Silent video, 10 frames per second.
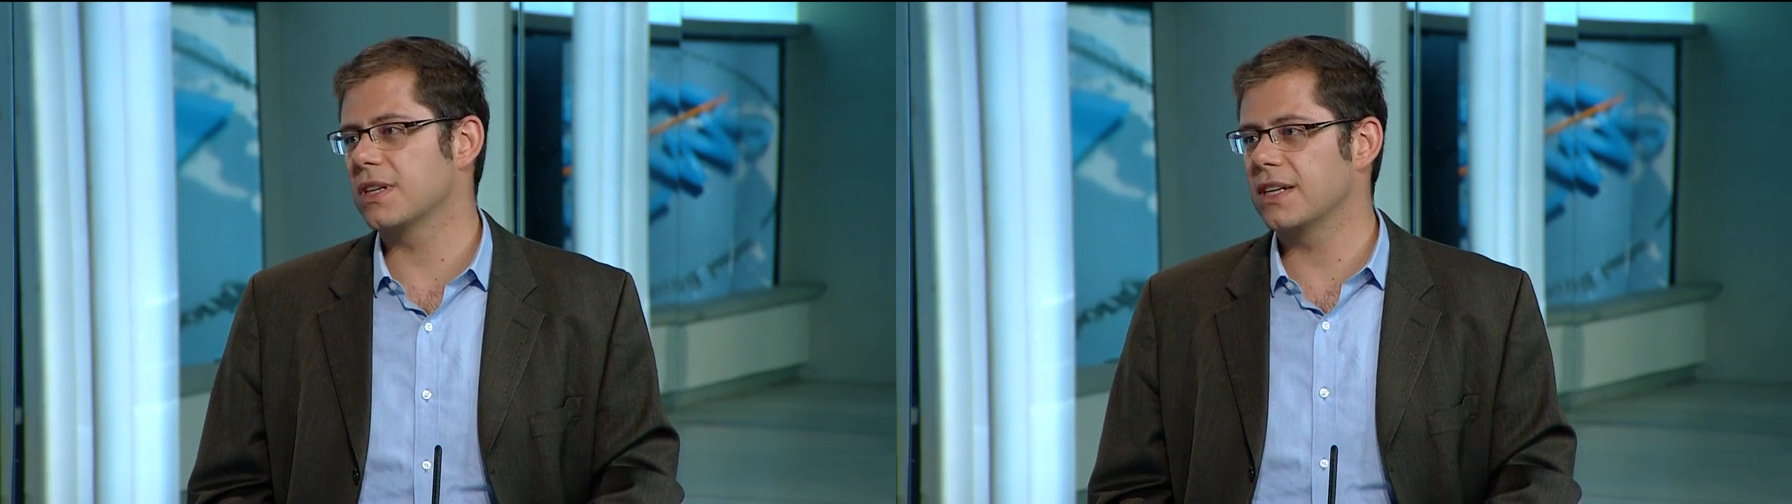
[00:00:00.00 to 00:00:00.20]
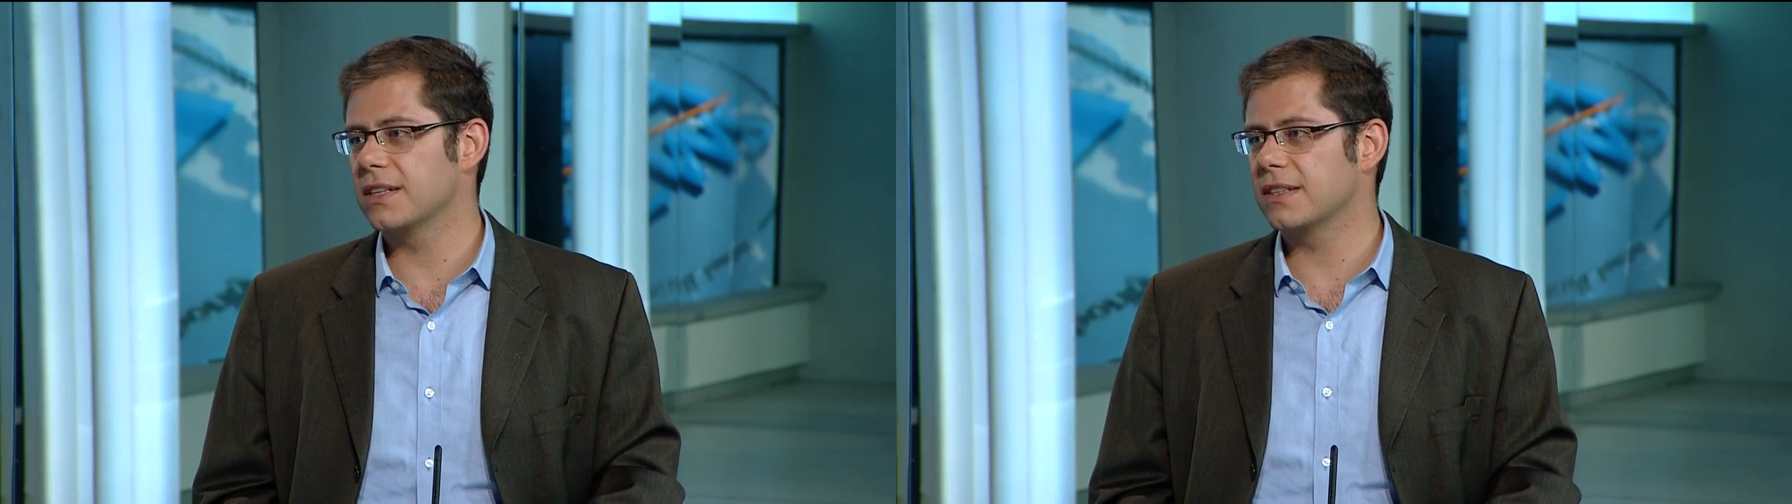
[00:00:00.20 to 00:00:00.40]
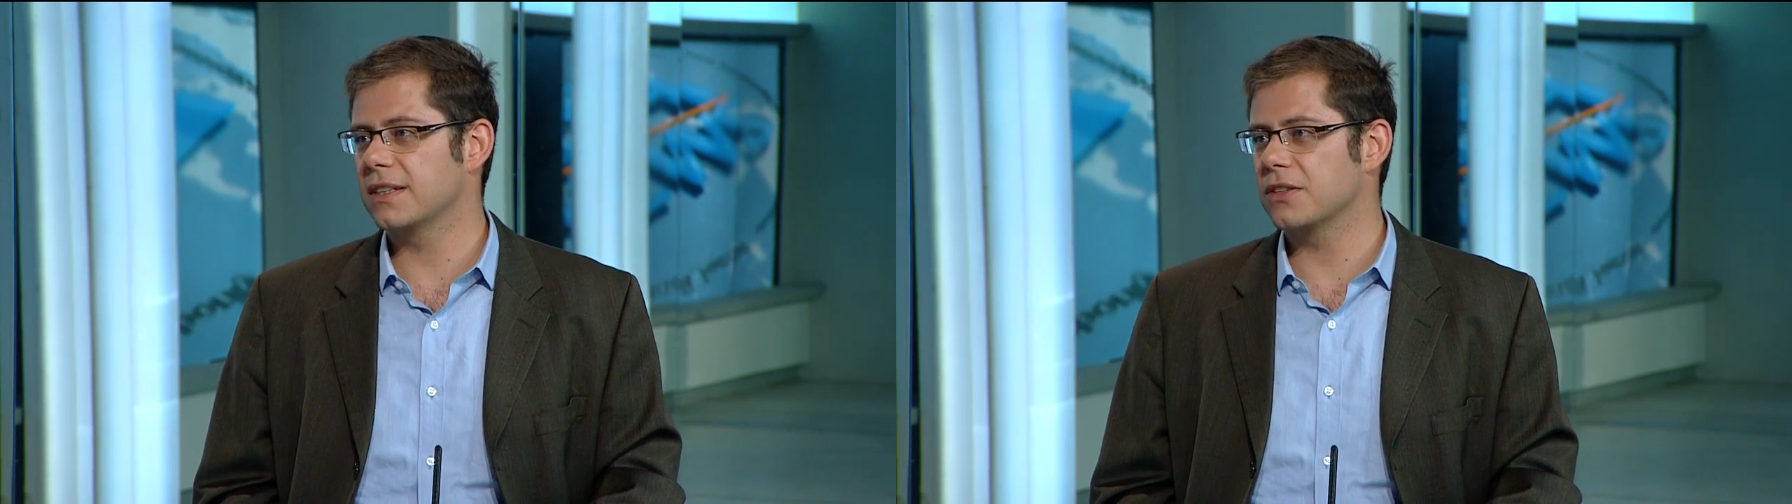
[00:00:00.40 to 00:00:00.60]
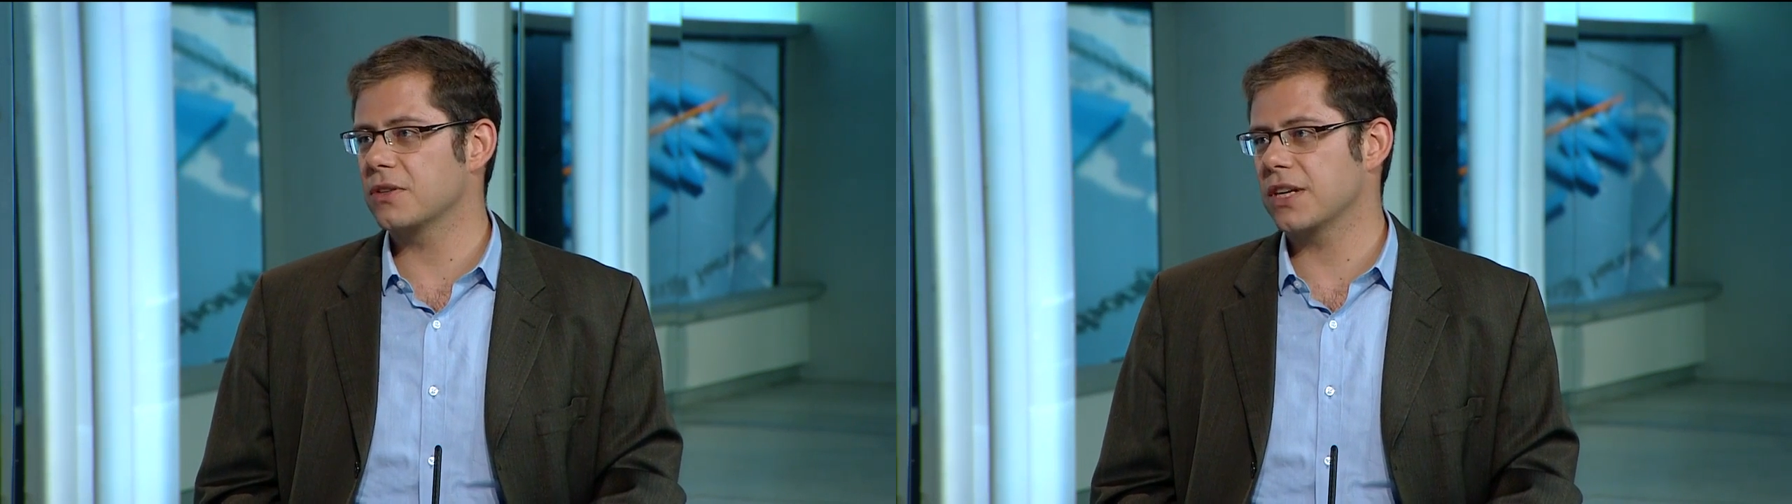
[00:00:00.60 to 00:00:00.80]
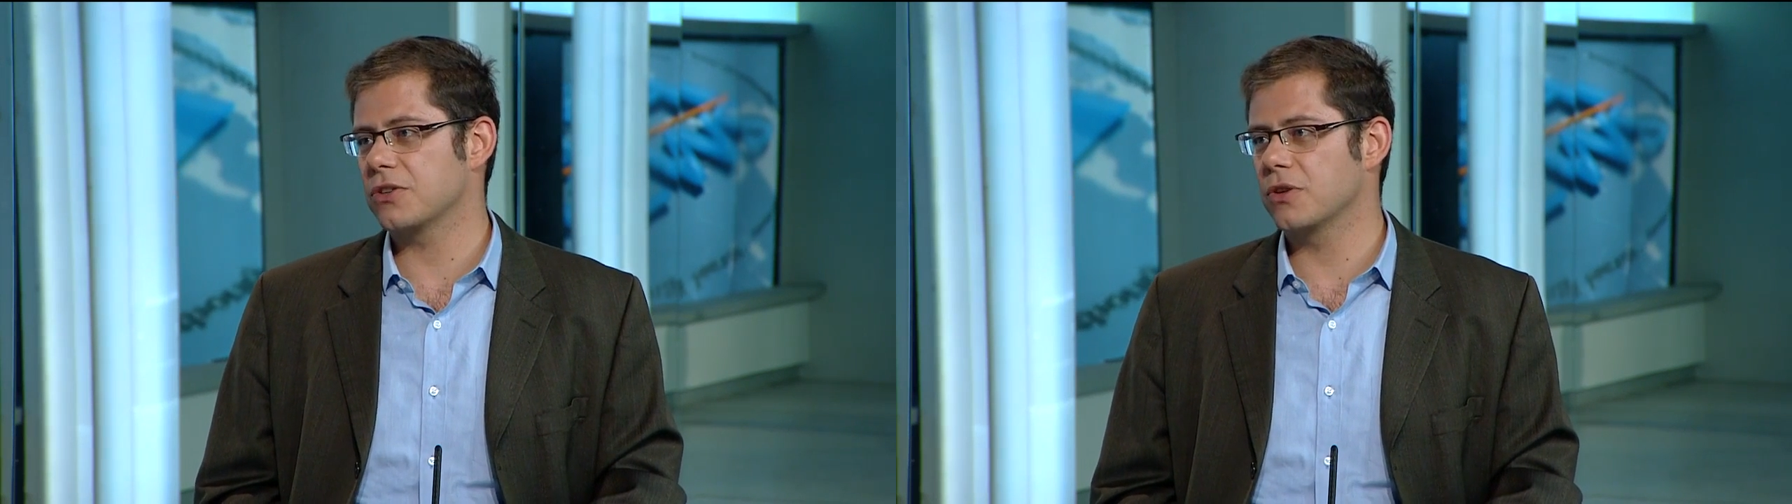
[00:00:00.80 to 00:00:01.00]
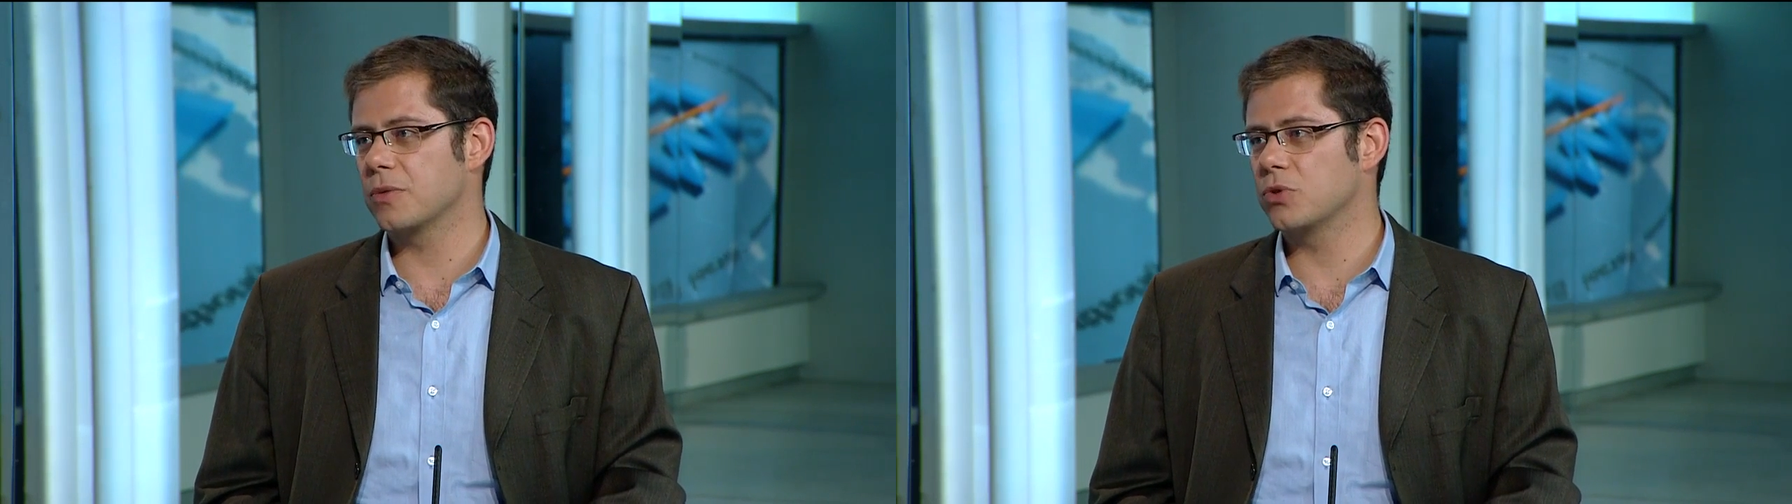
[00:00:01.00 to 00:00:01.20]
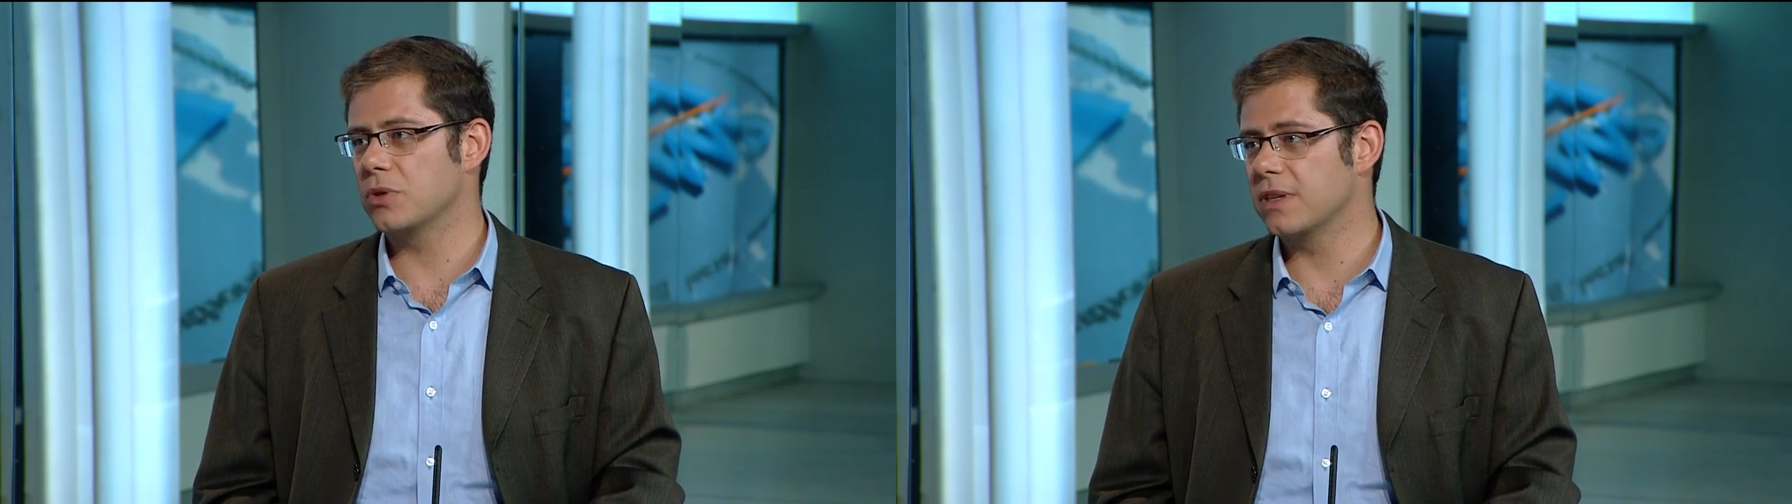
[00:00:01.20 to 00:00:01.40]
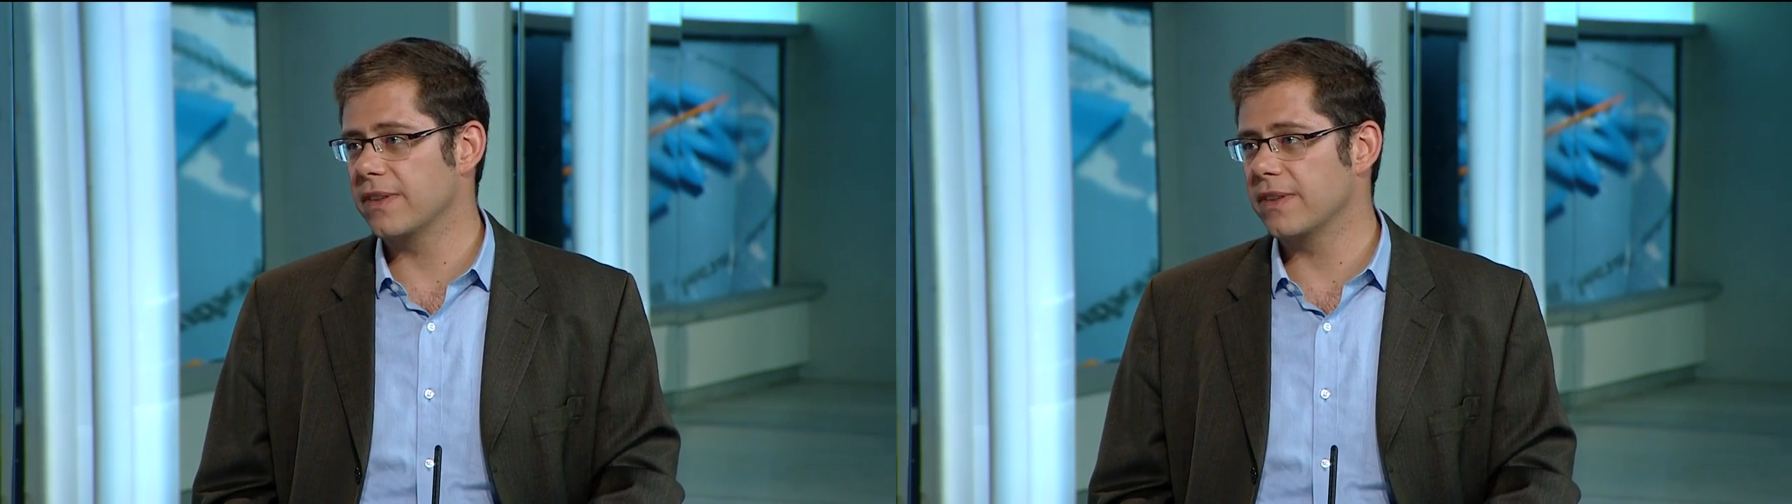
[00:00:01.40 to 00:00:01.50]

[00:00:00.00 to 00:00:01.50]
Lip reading: that the international community